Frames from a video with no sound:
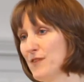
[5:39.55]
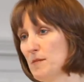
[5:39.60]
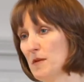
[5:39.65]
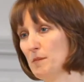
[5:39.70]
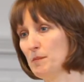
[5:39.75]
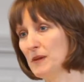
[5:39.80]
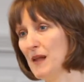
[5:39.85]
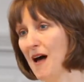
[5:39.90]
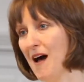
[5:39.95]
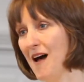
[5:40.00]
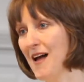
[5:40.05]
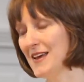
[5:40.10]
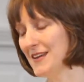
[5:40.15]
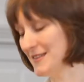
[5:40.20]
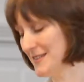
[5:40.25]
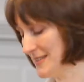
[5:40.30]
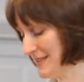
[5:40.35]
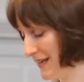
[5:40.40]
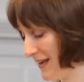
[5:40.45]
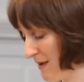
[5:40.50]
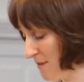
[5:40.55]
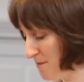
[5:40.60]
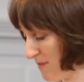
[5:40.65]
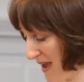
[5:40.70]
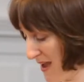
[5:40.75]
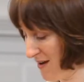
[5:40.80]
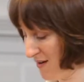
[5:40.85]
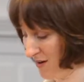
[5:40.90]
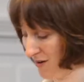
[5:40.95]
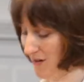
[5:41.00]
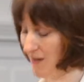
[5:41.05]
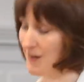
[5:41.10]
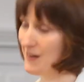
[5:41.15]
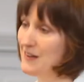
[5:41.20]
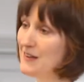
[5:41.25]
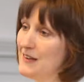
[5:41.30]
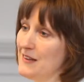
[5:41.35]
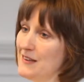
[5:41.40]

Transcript: from a blind baker?